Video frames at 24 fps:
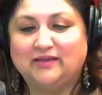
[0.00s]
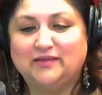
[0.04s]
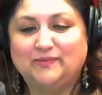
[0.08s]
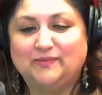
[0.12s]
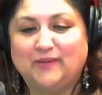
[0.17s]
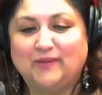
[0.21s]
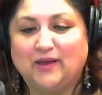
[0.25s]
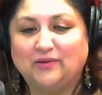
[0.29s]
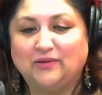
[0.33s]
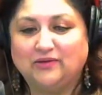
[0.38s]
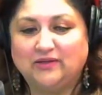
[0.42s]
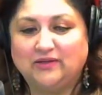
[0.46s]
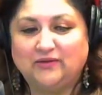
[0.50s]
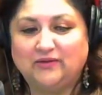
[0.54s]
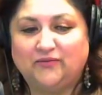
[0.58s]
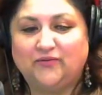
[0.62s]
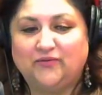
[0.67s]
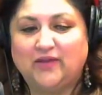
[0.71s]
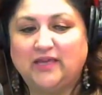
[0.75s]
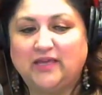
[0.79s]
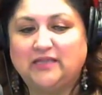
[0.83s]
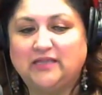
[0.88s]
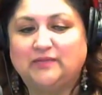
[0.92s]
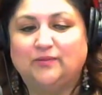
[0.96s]
pounded
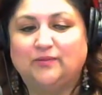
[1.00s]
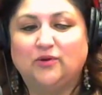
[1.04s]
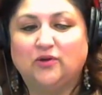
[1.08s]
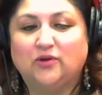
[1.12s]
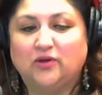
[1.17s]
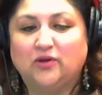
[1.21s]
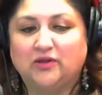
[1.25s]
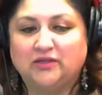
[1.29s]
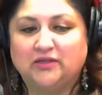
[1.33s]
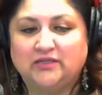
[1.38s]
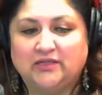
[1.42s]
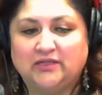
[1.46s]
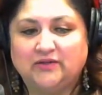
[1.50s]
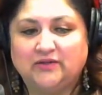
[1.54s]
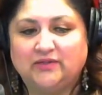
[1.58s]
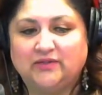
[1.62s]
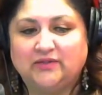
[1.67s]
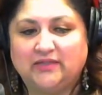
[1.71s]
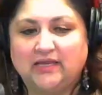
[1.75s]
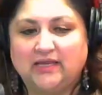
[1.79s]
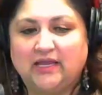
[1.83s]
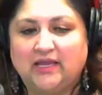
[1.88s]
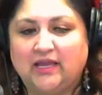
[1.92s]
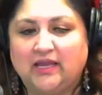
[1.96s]
Facebook on
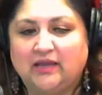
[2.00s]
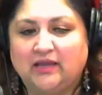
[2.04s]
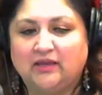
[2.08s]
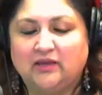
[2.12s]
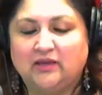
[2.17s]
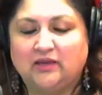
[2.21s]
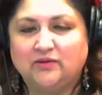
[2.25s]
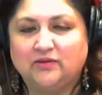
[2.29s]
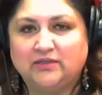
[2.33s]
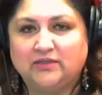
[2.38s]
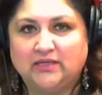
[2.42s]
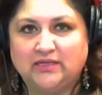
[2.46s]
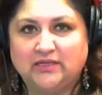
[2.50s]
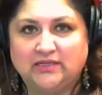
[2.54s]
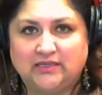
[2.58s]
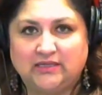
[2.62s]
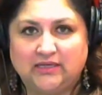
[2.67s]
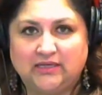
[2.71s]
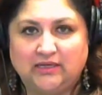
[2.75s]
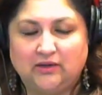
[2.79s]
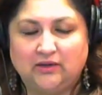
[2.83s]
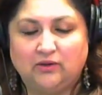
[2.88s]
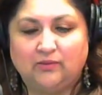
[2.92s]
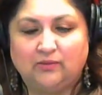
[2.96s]
Tuesday, accusing
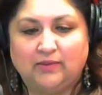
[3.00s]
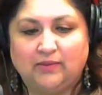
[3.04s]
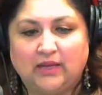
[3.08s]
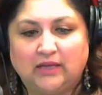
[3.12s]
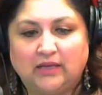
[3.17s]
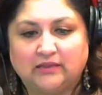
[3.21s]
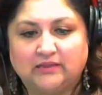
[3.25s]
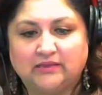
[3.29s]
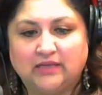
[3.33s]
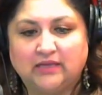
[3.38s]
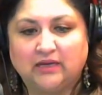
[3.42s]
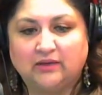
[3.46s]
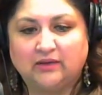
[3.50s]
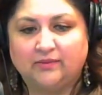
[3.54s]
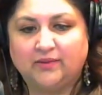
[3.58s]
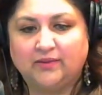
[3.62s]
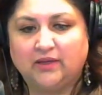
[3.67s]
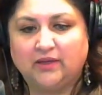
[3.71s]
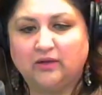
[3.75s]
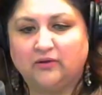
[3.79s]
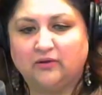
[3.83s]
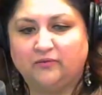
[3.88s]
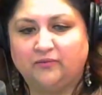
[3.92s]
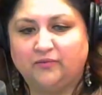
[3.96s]
CEO Mark
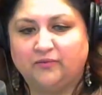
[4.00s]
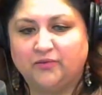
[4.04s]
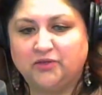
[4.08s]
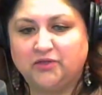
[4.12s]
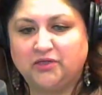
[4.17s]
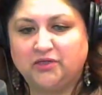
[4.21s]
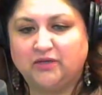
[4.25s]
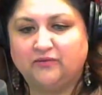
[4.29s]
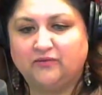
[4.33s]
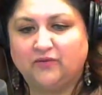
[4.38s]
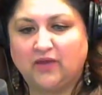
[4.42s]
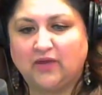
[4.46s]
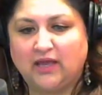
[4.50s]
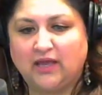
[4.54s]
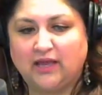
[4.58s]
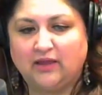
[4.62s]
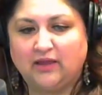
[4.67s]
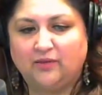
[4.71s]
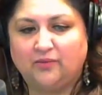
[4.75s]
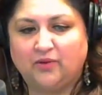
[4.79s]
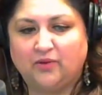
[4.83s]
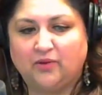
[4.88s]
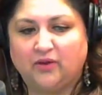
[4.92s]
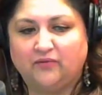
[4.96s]
Zuckerberg of pushing for
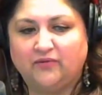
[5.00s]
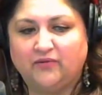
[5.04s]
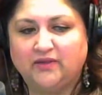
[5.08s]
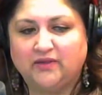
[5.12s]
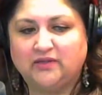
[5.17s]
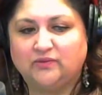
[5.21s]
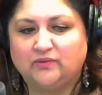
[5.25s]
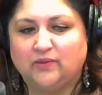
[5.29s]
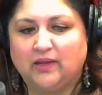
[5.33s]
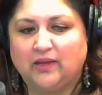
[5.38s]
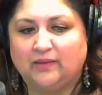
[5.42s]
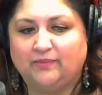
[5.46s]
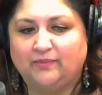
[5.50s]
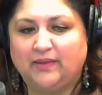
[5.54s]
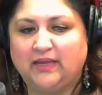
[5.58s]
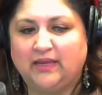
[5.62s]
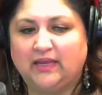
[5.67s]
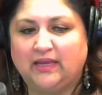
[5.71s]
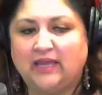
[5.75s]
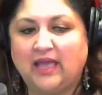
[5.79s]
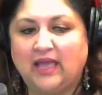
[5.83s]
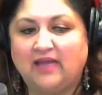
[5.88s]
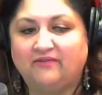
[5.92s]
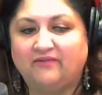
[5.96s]
higher profits while
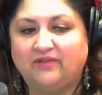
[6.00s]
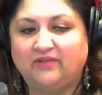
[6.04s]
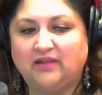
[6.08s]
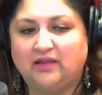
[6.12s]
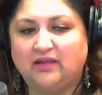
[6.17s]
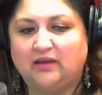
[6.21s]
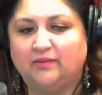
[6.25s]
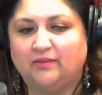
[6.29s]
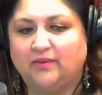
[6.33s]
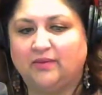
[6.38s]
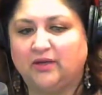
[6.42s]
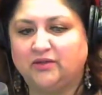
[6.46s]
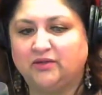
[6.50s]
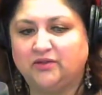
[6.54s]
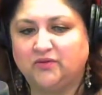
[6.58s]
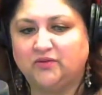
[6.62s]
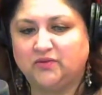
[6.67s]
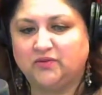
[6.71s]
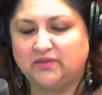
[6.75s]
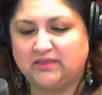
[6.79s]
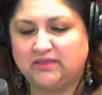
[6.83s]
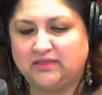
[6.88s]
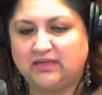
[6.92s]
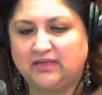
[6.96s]
being cavalier about
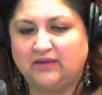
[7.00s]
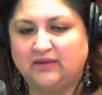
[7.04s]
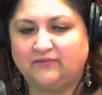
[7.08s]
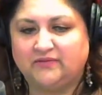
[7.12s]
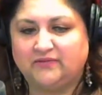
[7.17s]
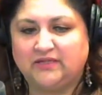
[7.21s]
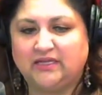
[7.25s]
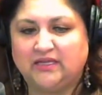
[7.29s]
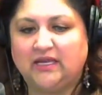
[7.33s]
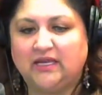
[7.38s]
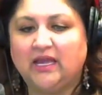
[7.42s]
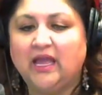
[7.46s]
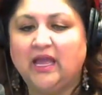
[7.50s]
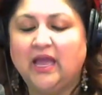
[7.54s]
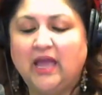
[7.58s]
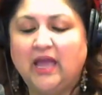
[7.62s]
user safety,